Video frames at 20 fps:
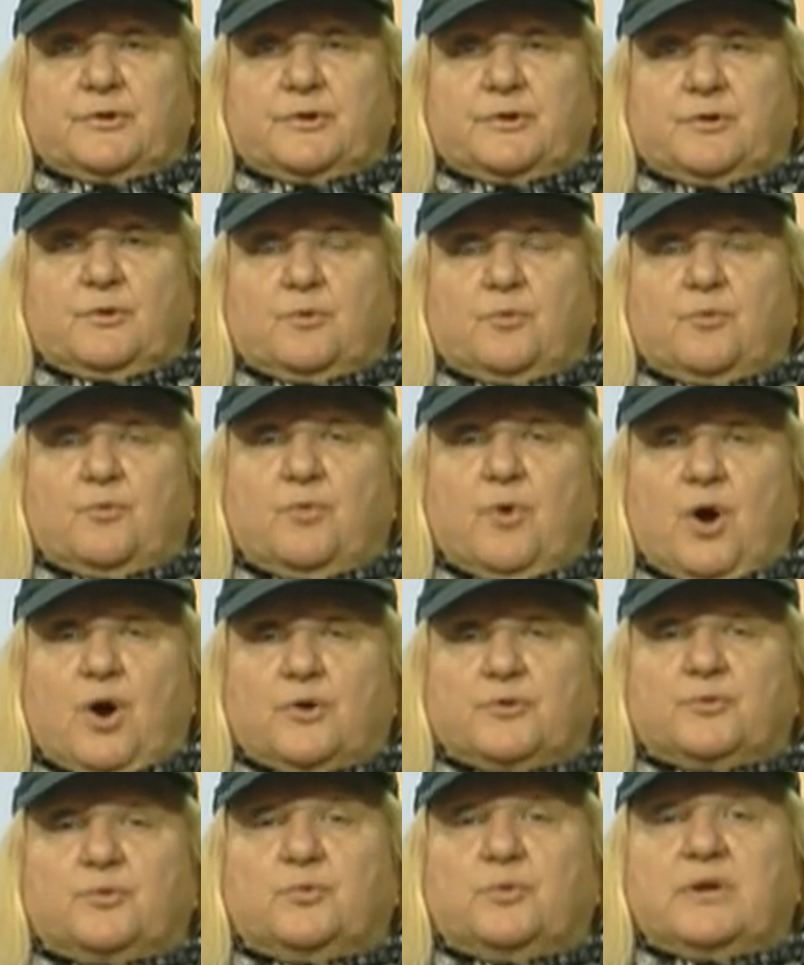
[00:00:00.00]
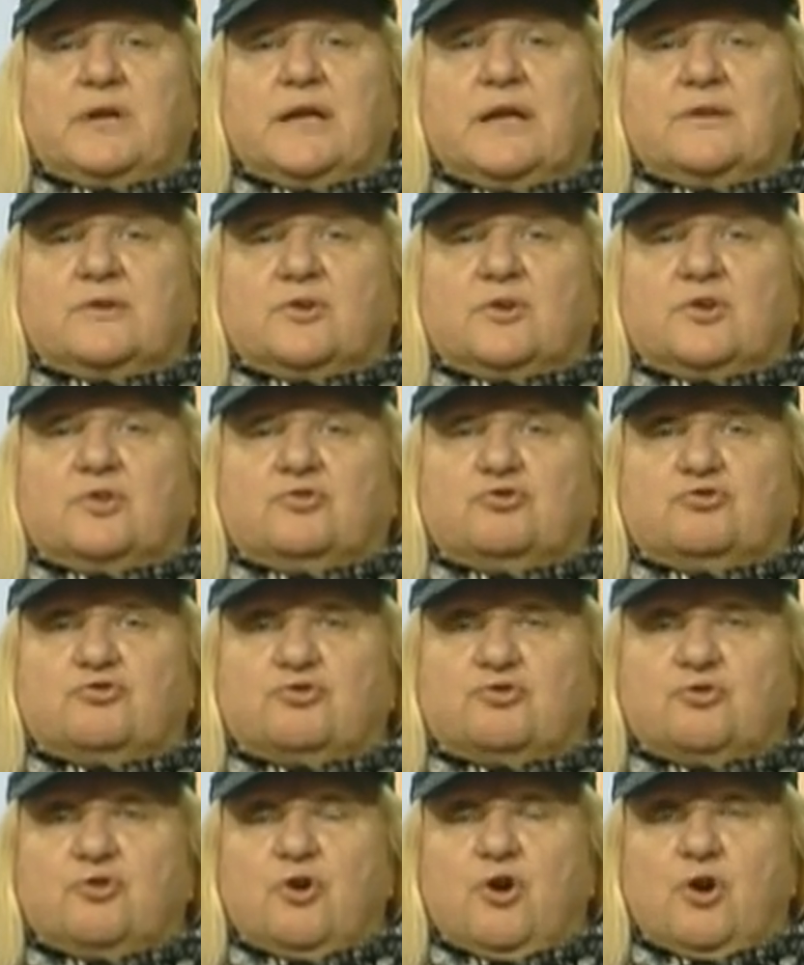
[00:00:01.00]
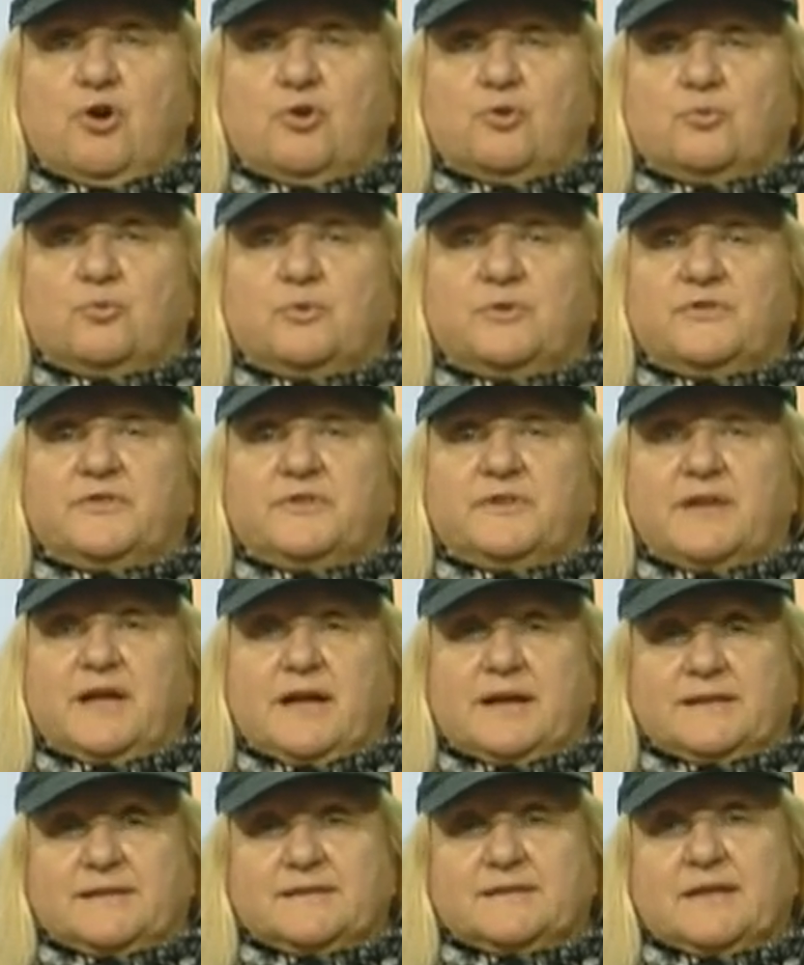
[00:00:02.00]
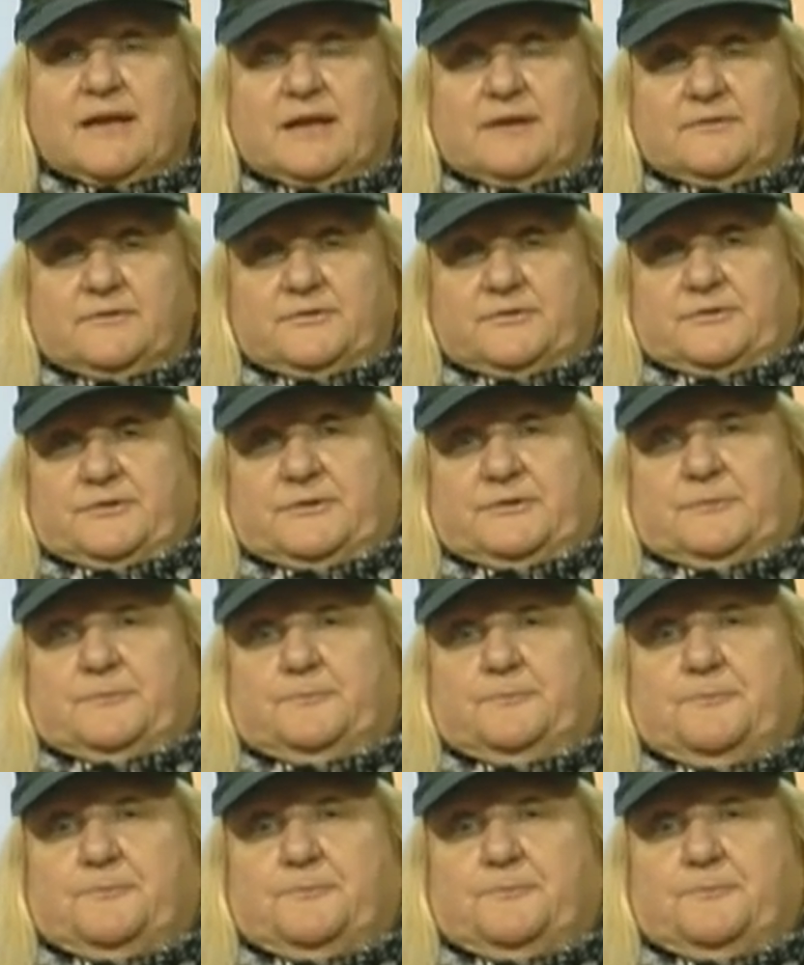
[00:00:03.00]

what we can control within ourselves.